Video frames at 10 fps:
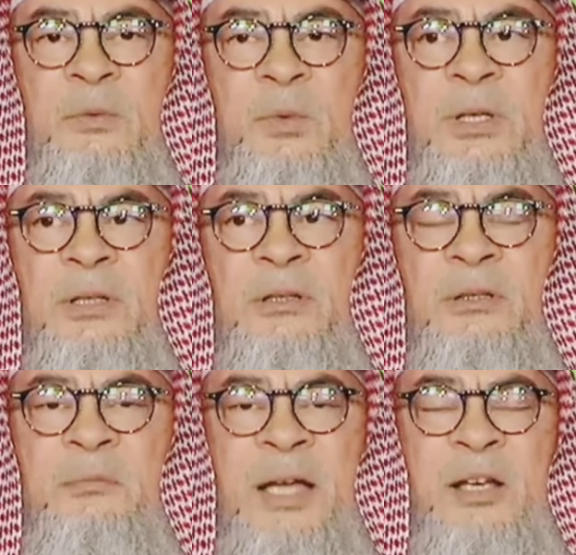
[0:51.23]
with
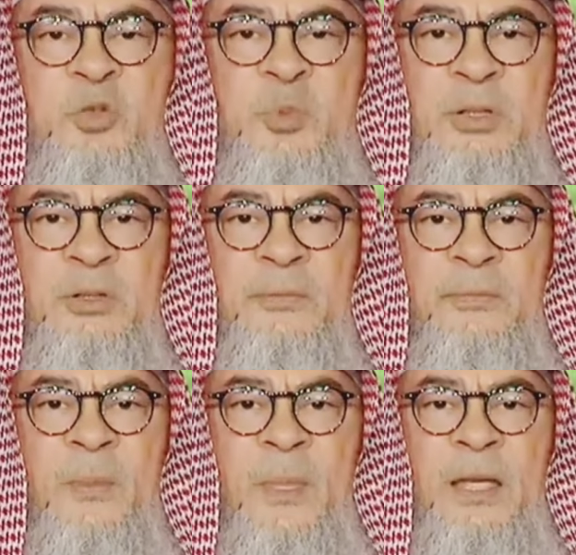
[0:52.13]
the management,
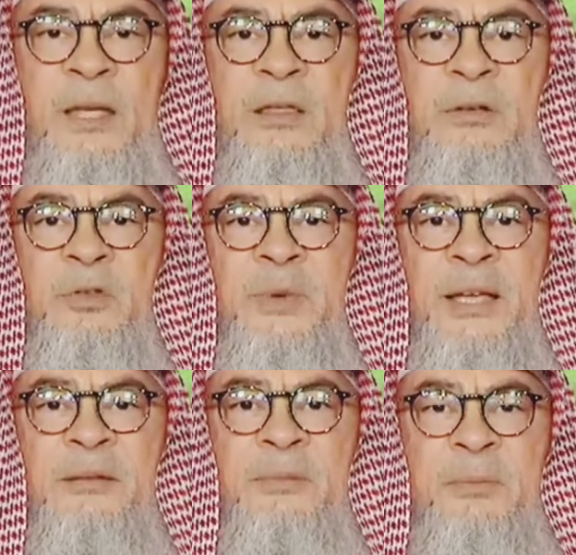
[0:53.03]
either to
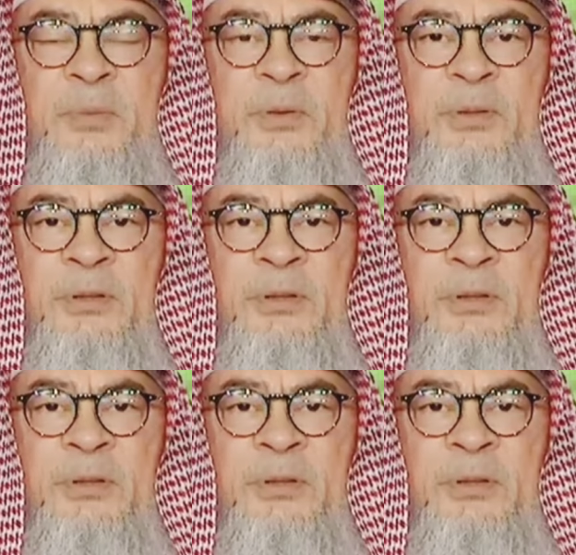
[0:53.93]
make them up